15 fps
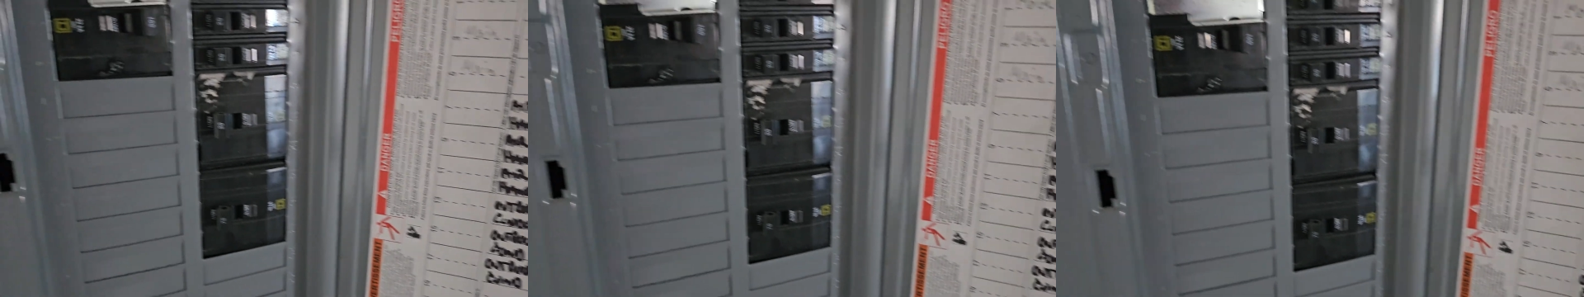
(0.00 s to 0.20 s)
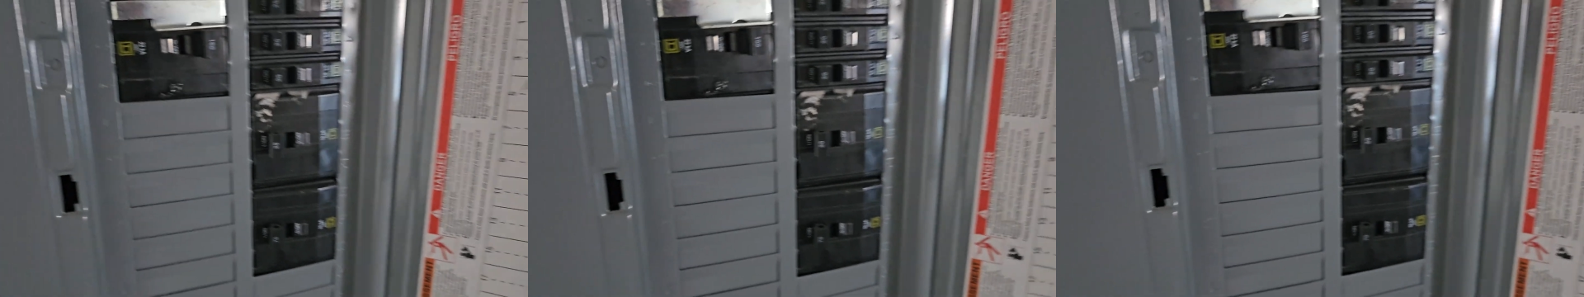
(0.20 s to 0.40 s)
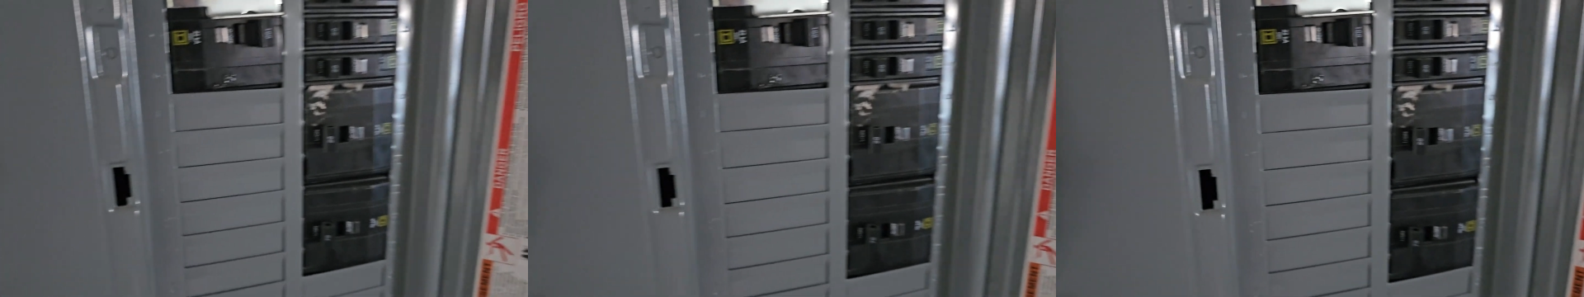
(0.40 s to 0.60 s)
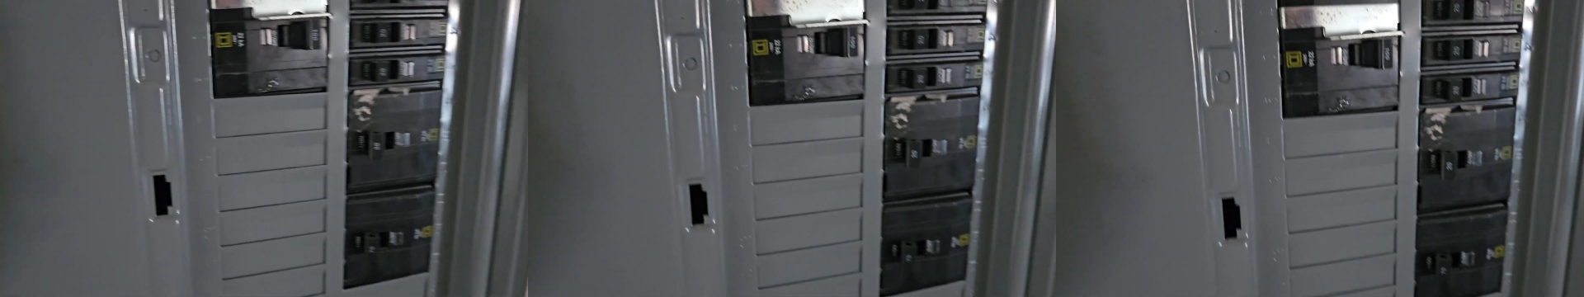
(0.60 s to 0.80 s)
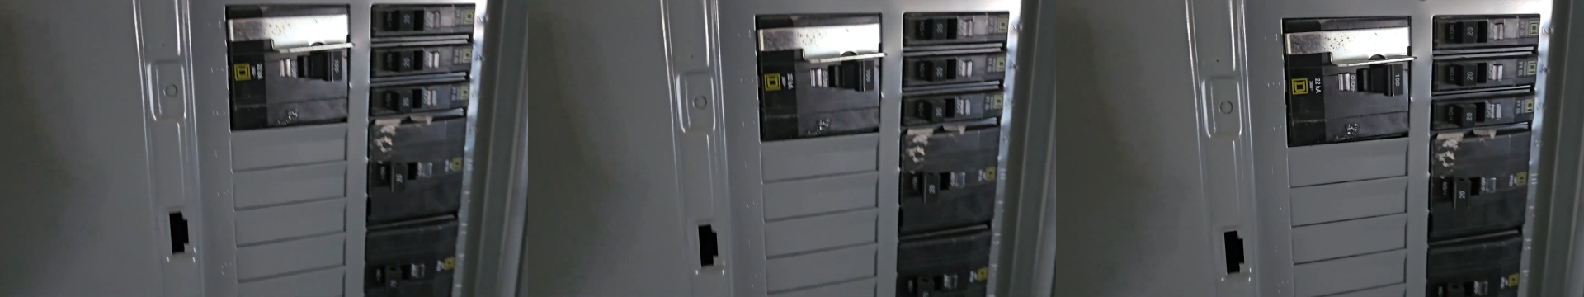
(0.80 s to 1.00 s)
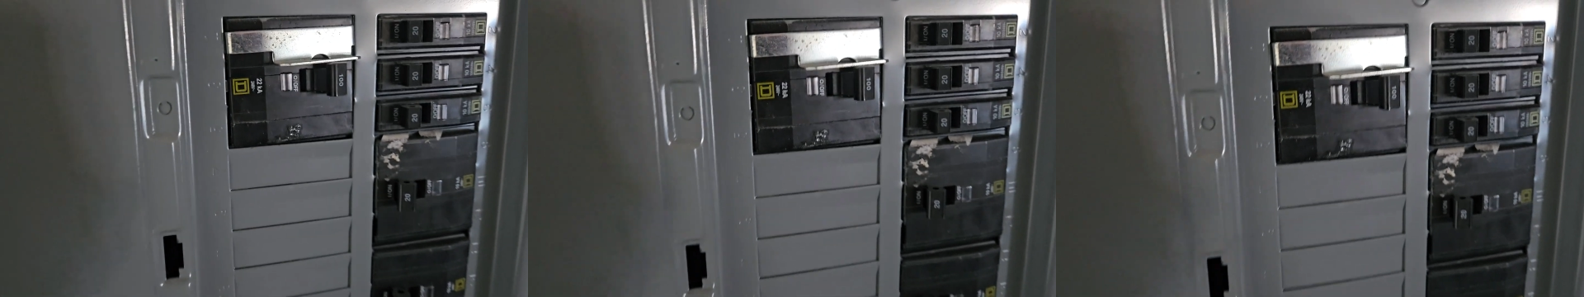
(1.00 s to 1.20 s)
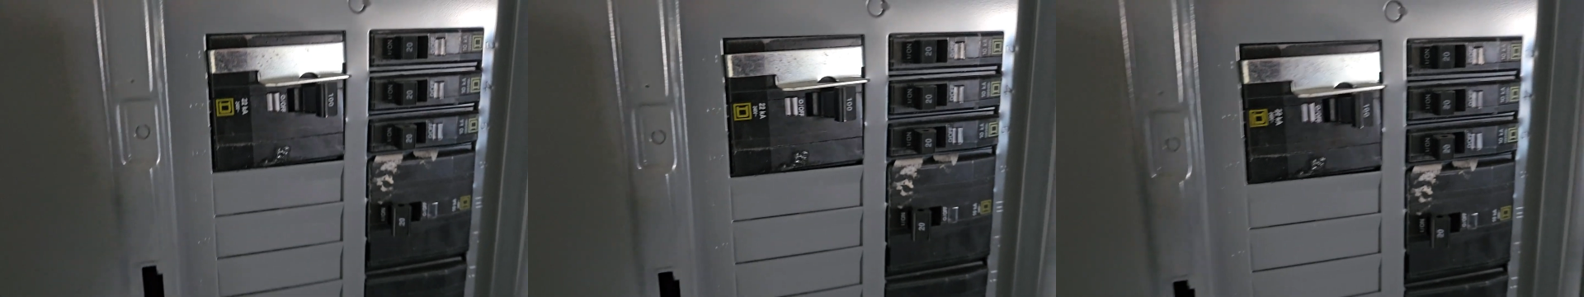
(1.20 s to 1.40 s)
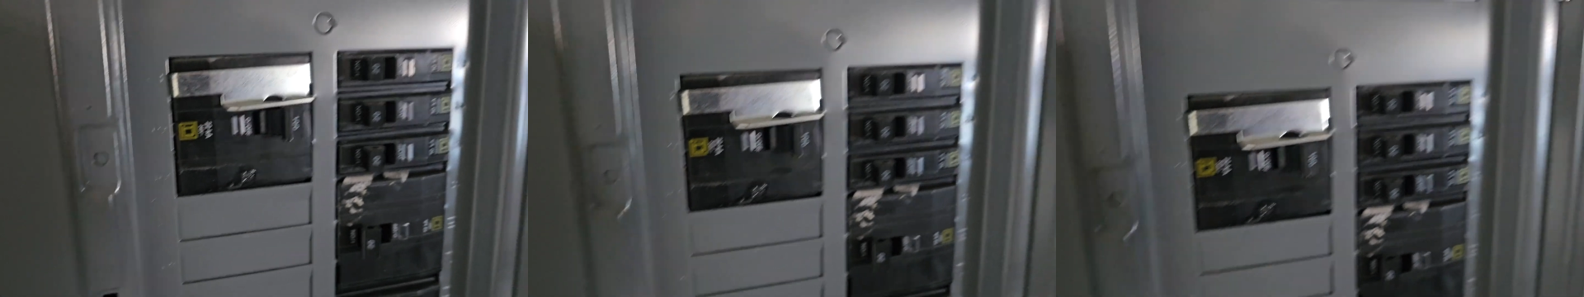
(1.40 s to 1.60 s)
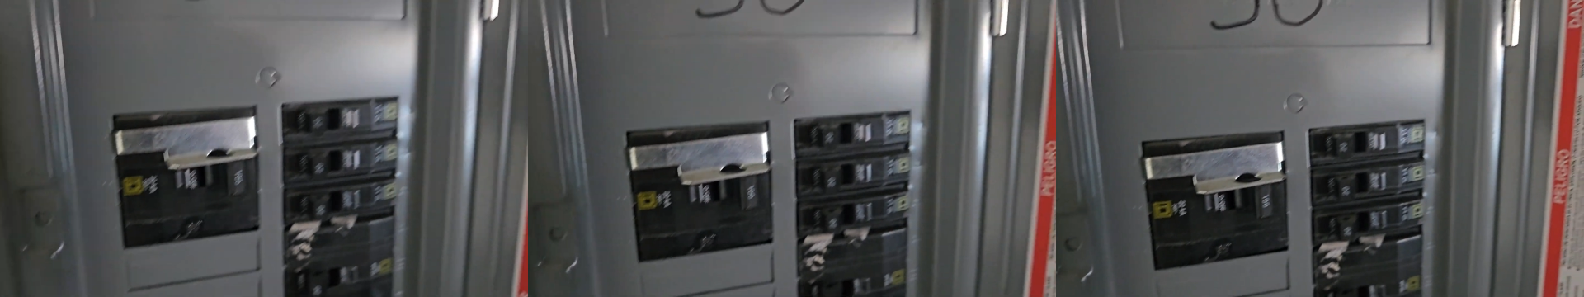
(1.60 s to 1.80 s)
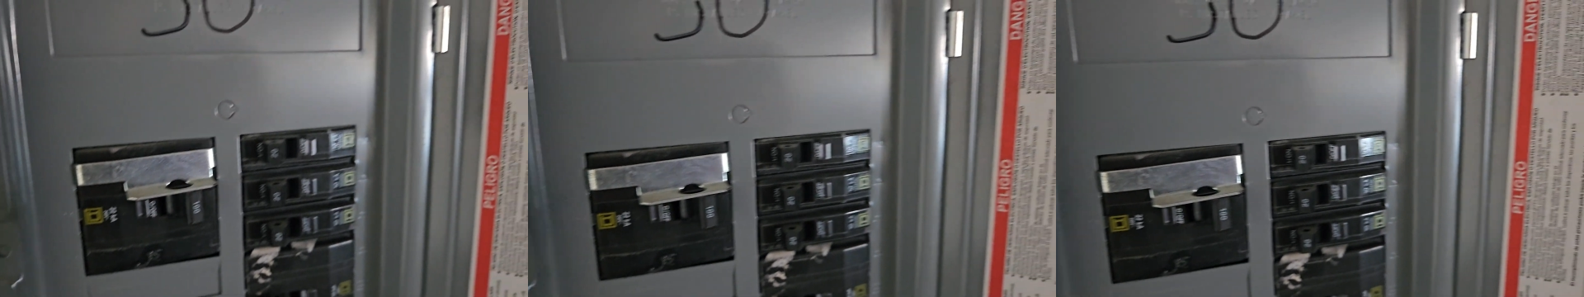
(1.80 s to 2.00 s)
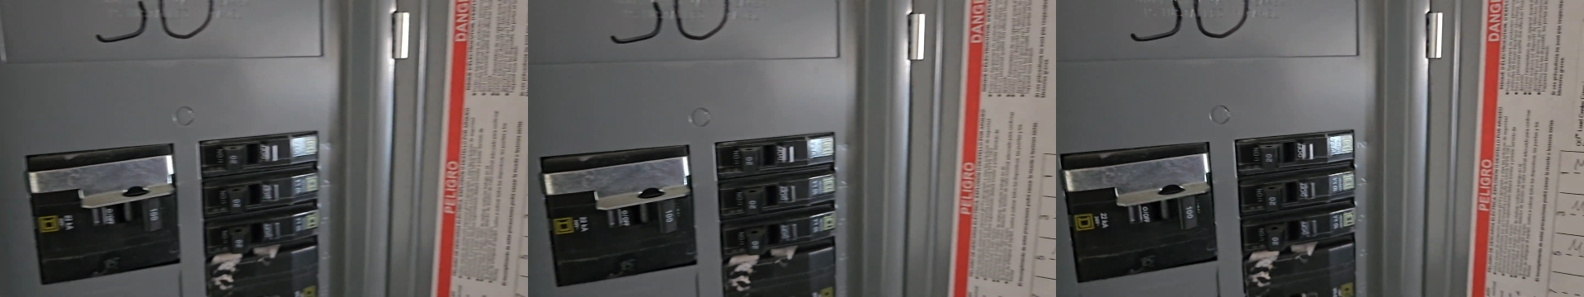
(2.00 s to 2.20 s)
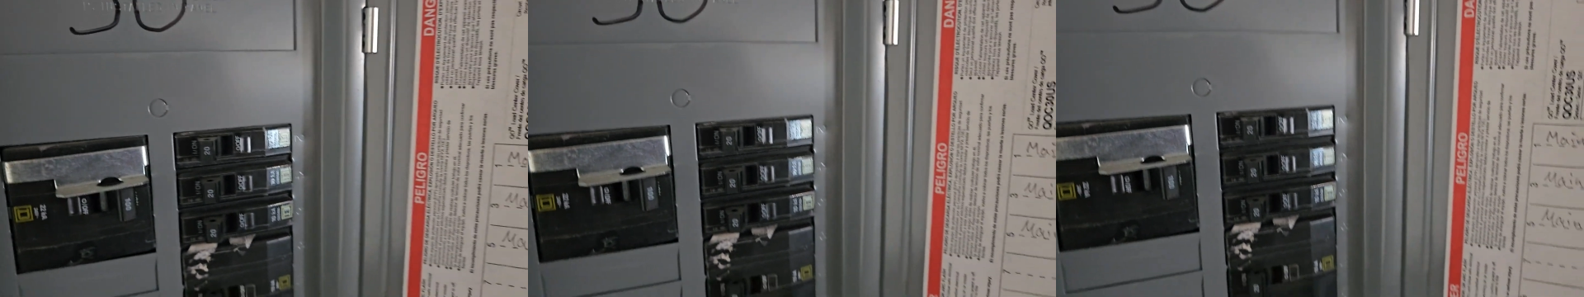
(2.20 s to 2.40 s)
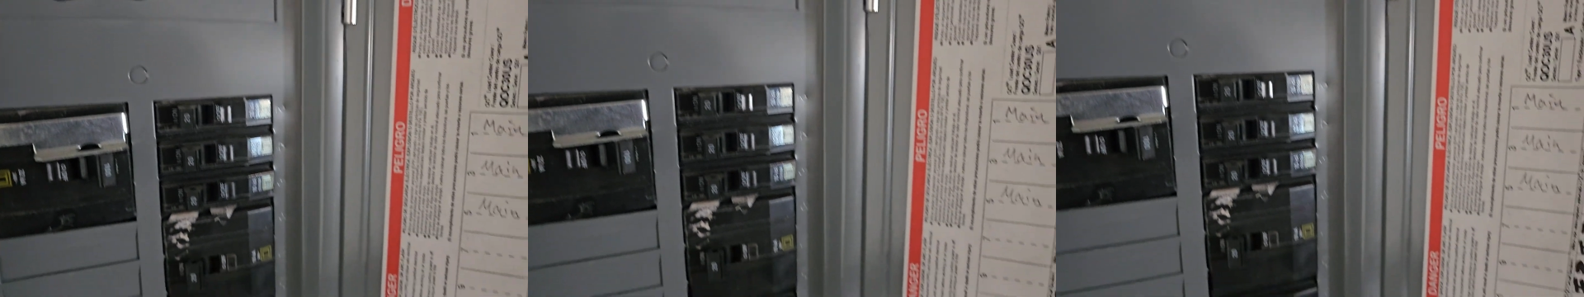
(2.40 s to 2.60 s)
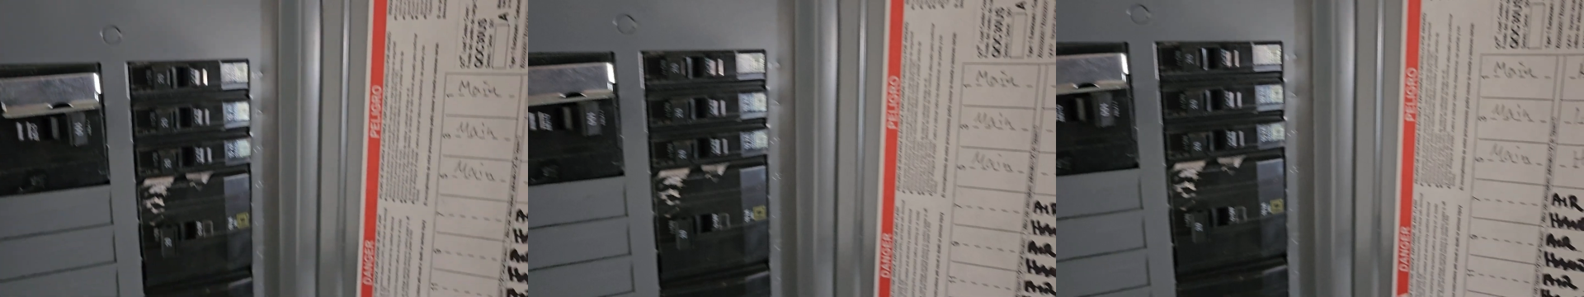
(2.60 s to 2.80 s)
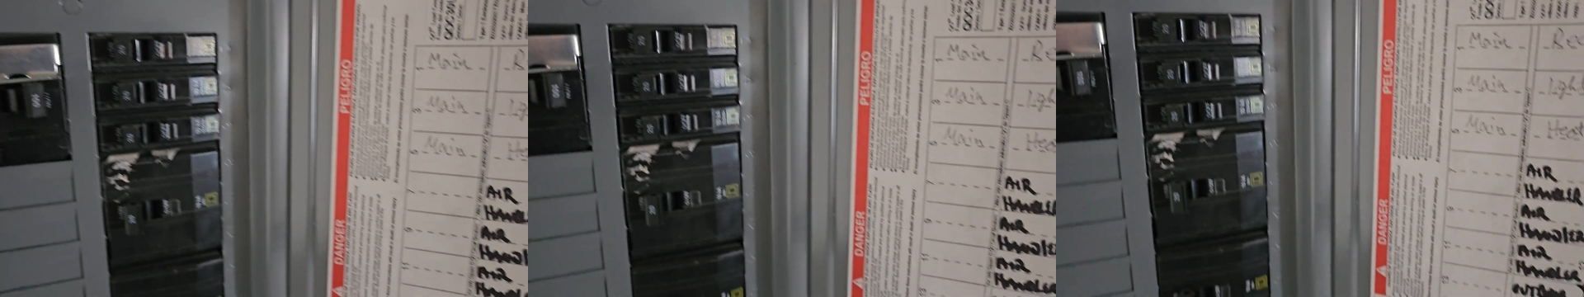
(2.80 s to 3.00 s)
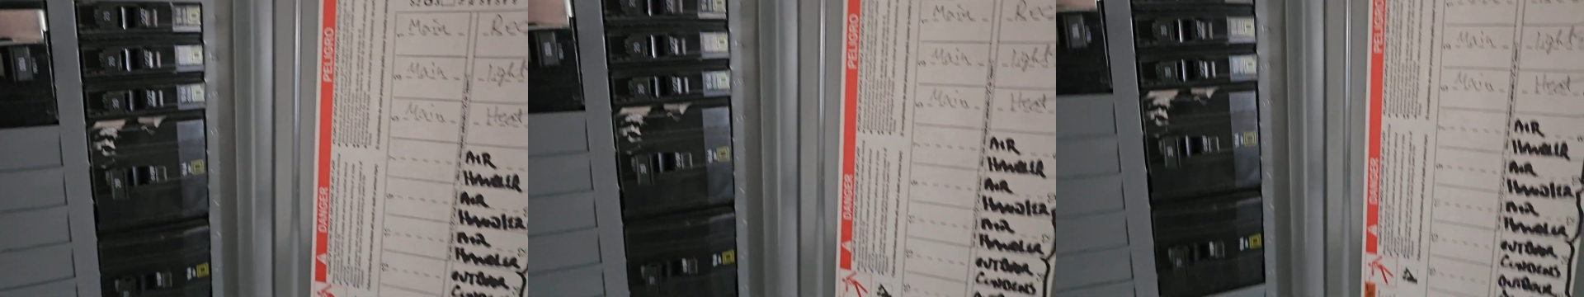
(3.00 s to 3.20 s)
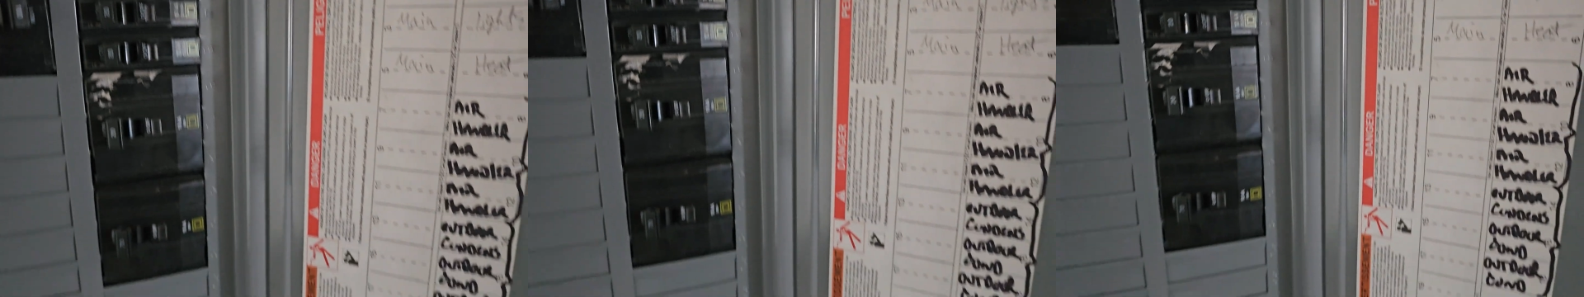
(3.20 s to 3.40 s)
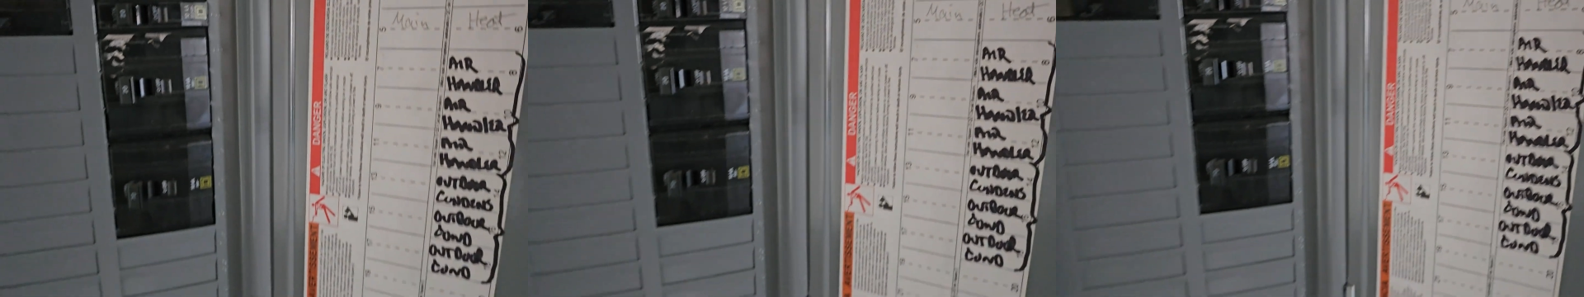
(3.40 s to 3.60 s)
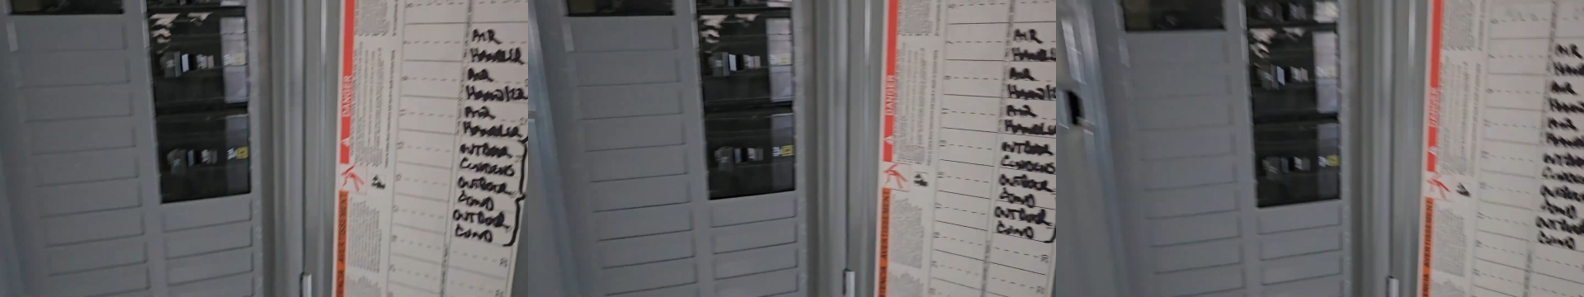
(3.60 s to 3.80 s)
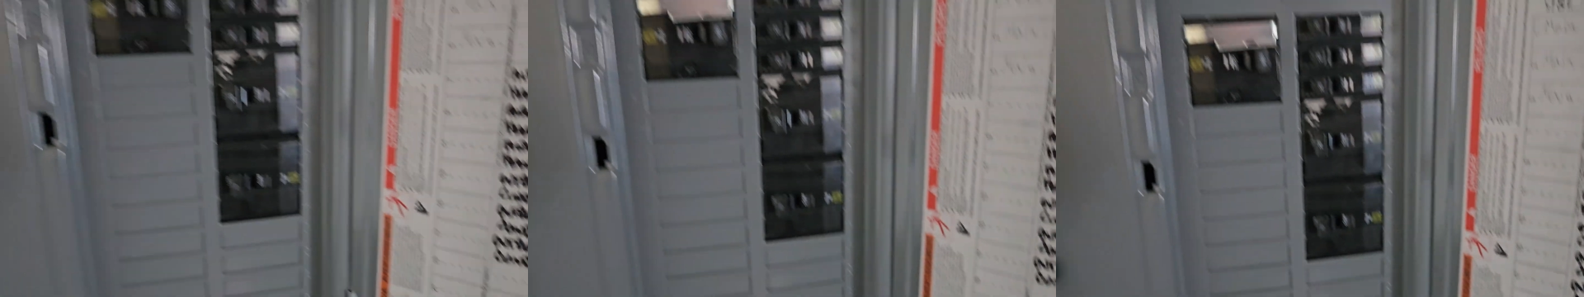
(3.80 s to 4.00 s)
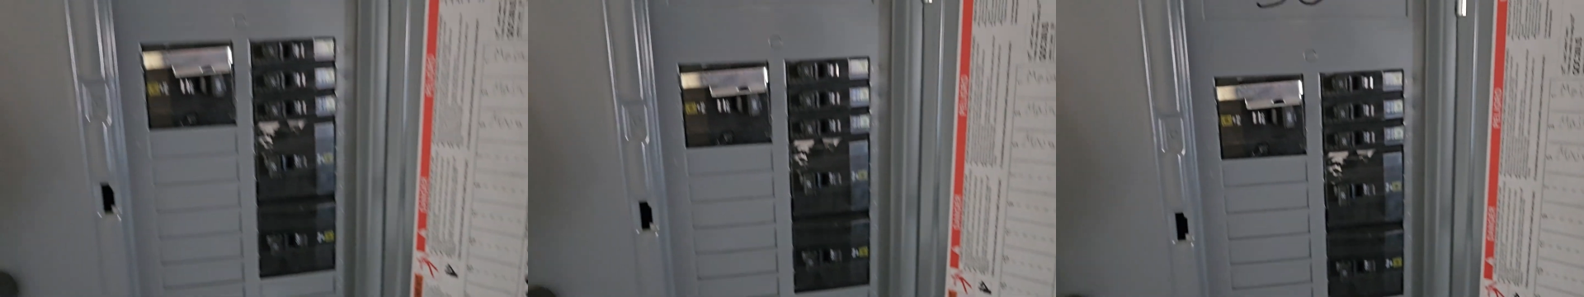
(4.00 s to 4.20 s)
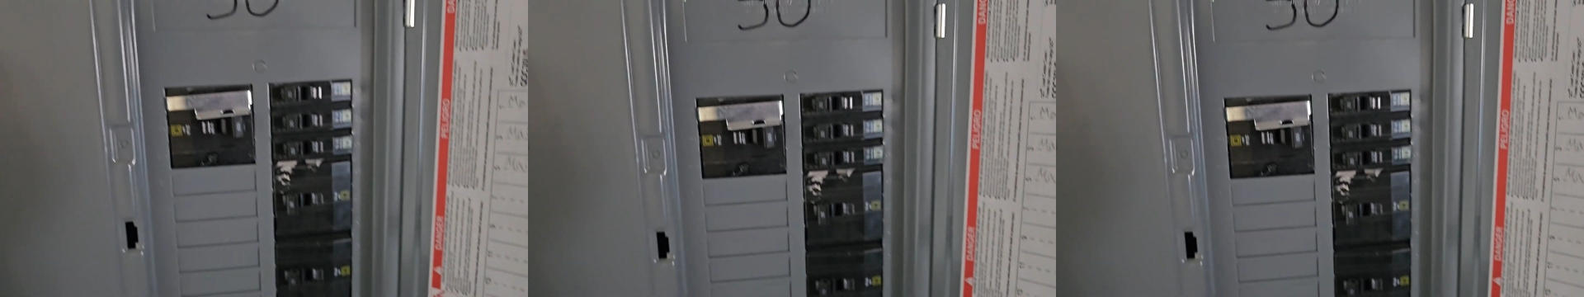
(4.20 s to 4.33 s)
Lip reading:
No face is visible, so there are no lips to read.